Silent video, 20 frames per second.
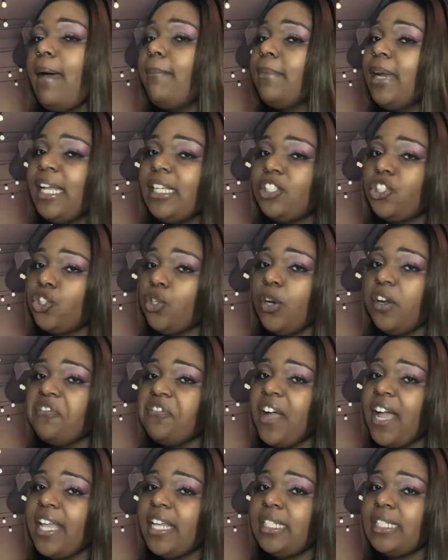I'm not sure
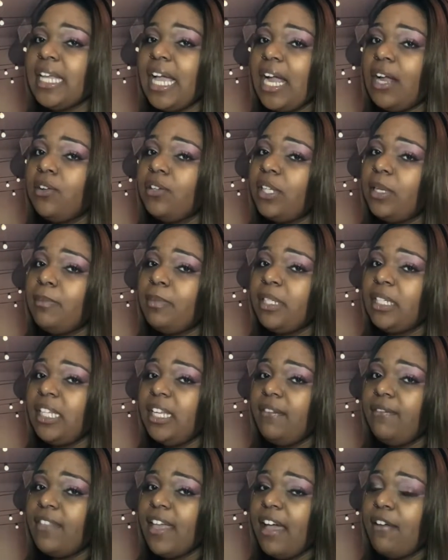if I entirely
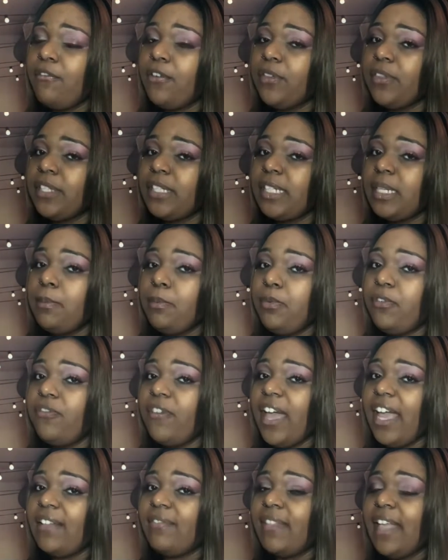believe that, for the simple
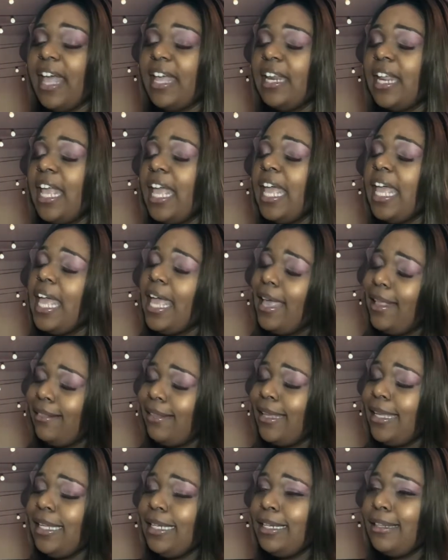fact that at
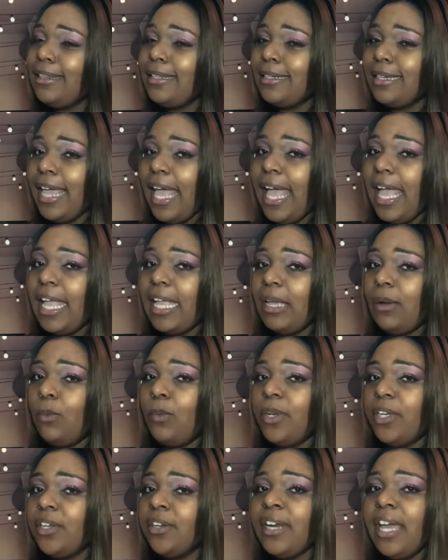the end of the day,
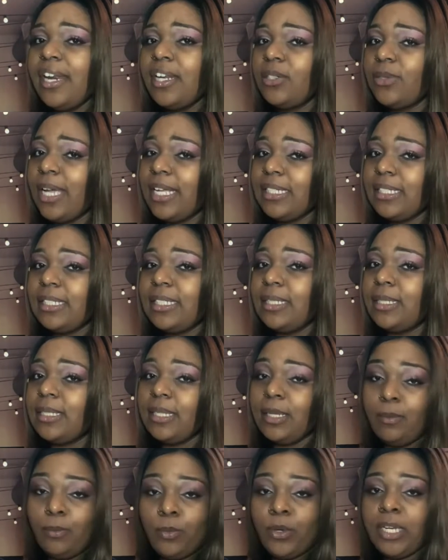when you're not attracted to
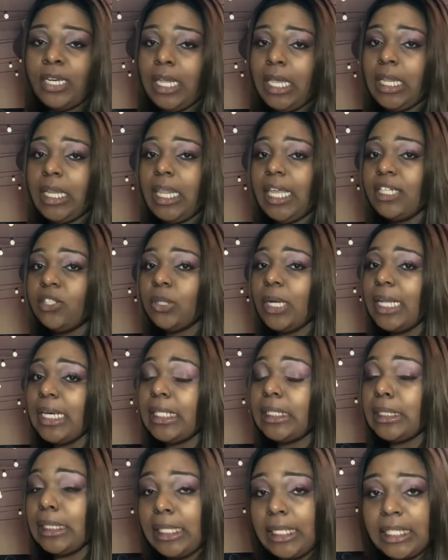someone and they try
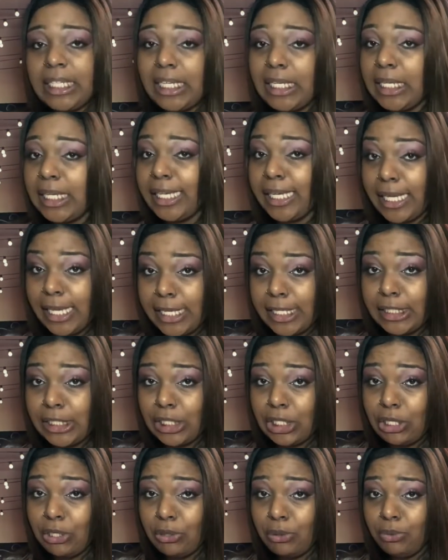to lean in and kiss
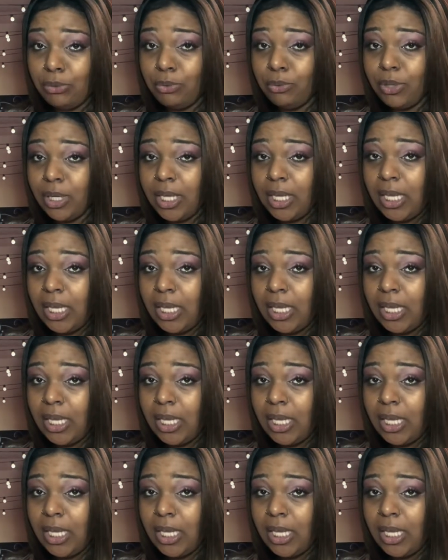you,